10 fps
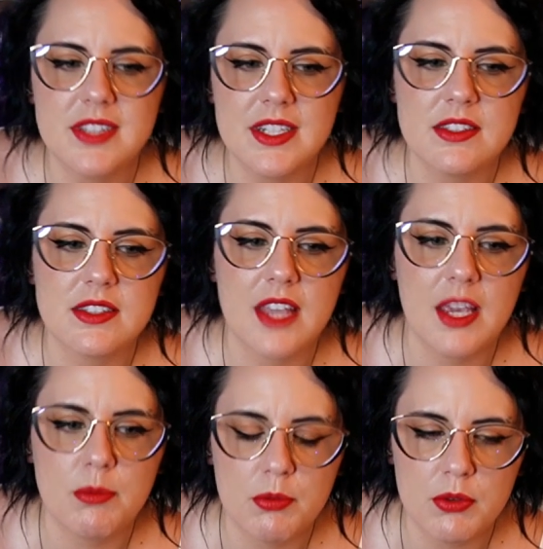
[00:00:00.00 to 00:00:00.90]

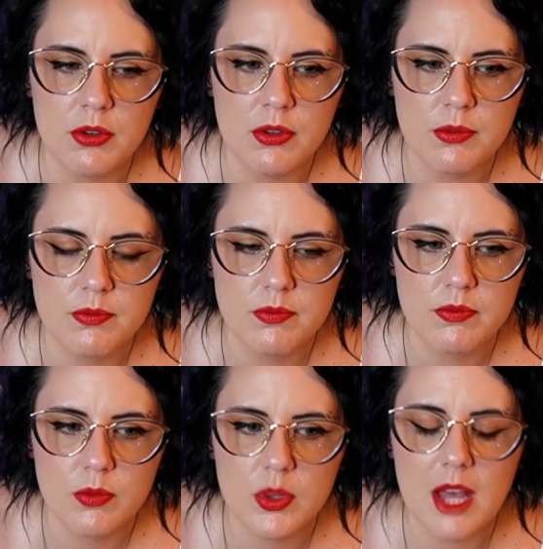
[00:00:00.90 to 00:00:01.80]
inescapable
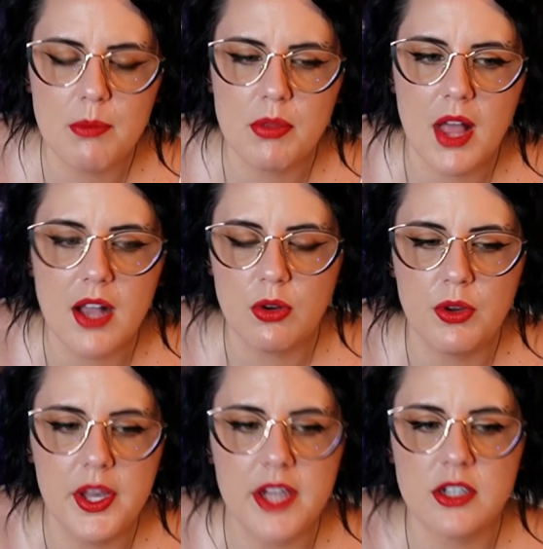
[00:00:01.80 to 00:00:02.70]
with that black
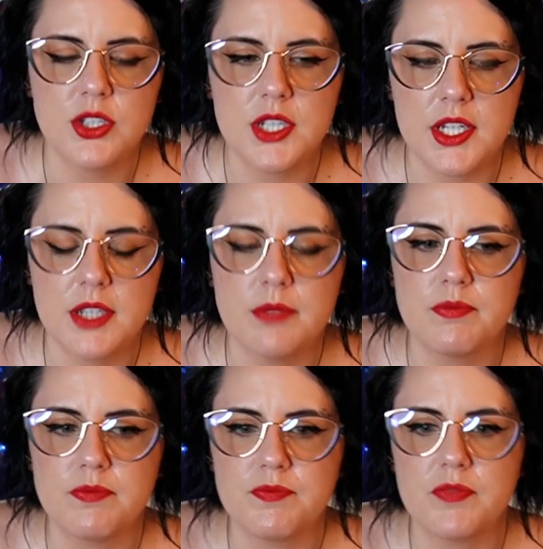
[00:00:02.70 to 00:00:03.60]
hole energy.
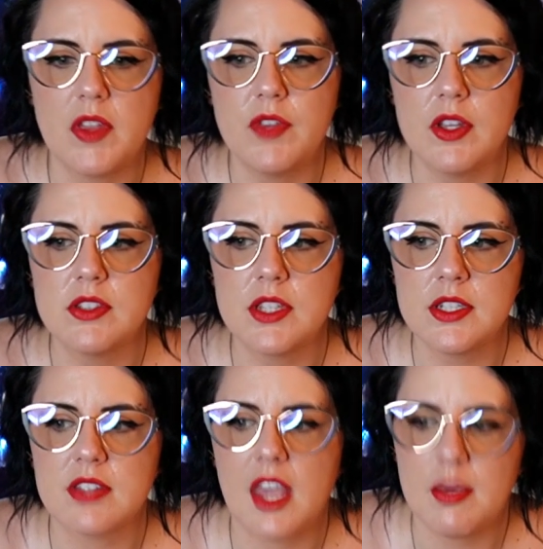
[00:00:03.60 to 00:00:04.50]
It feels
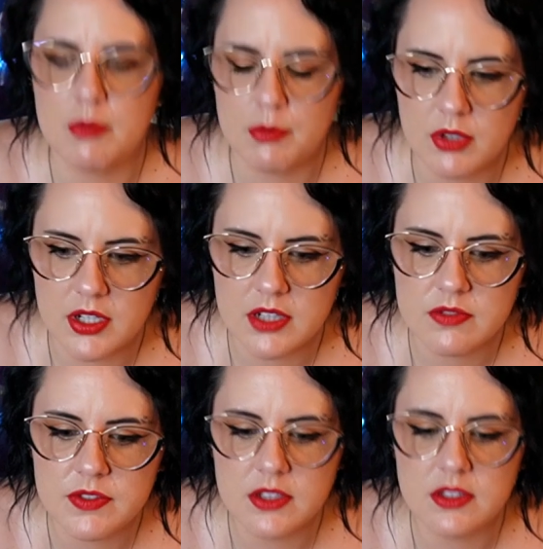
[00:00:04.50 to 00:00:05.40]
inescapable and
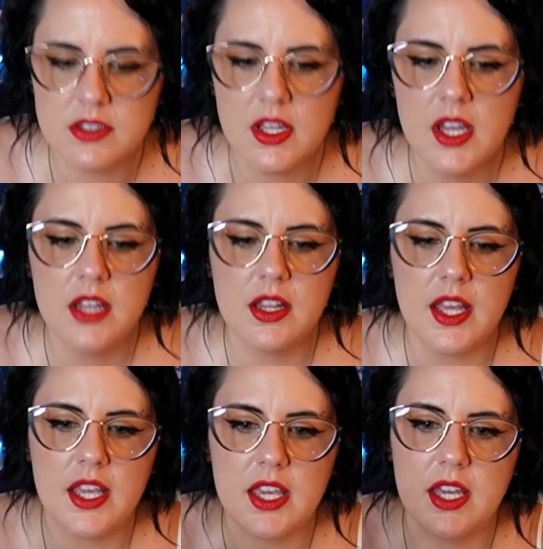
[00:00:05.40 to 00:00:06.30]
it feels
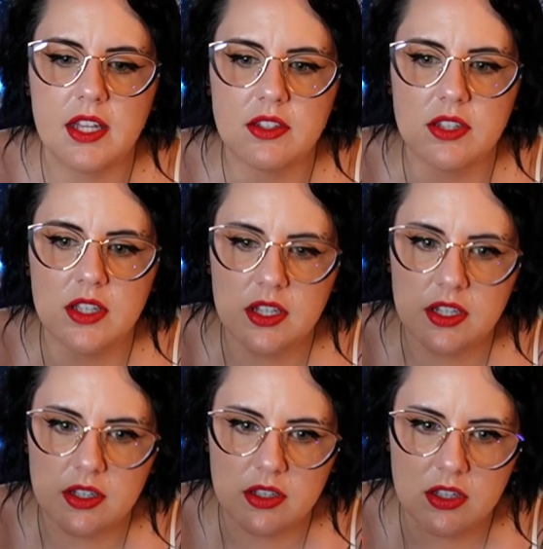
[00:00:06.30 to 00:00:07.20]
like it
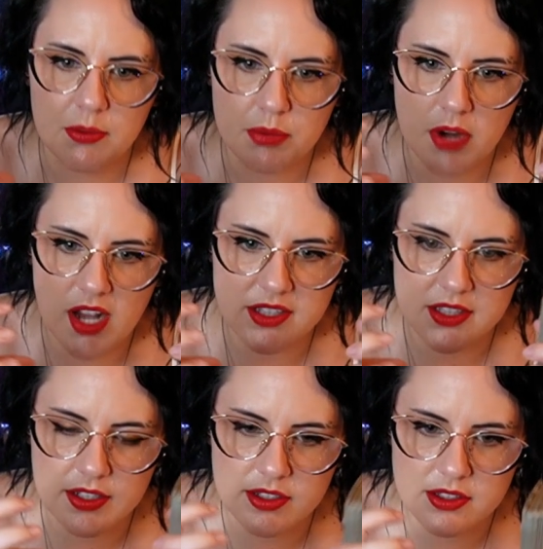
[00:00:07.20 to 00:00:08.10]

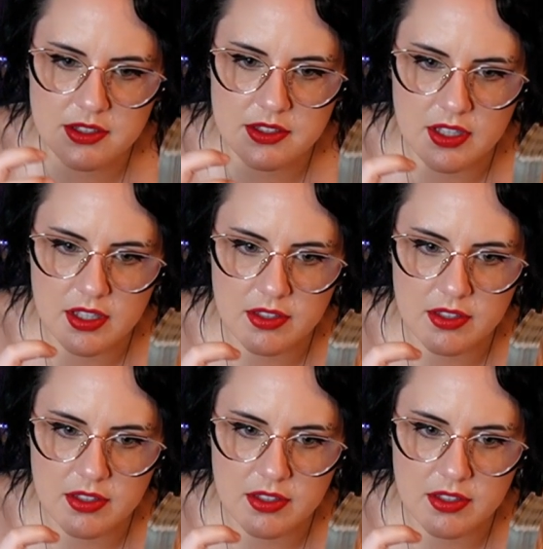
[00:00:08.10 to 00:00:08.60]
compresses.